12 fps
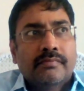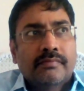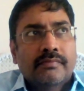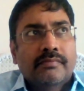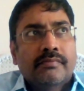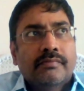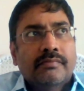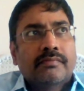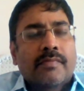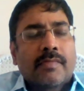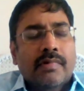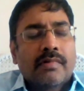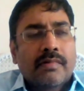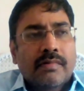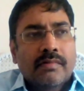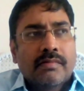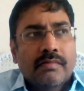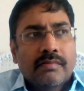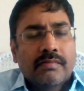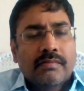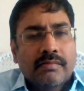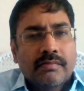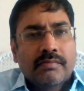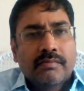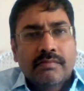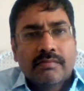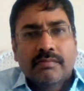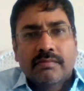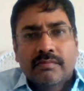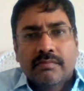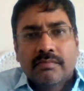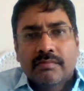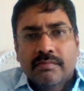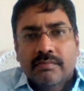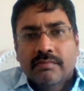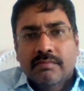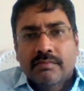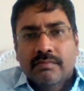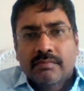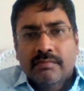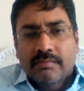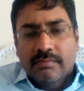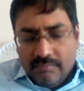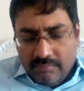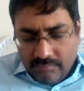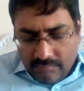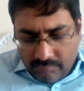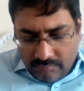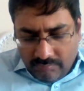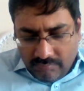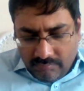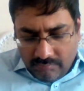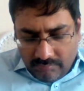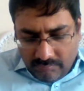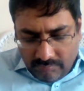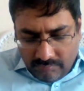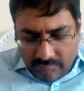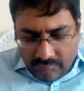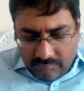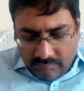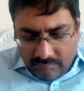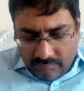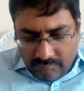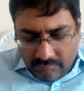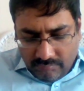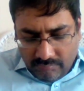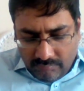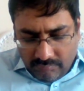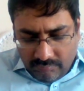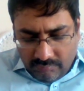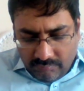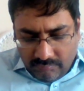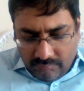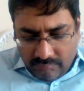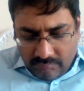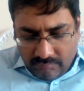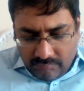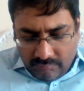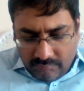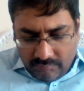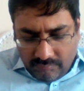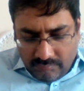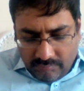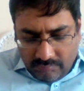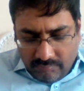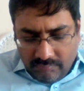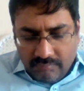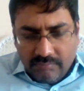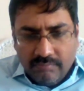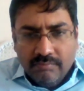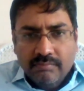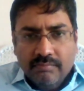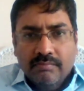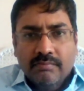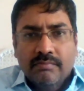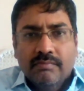This person isn't speaking.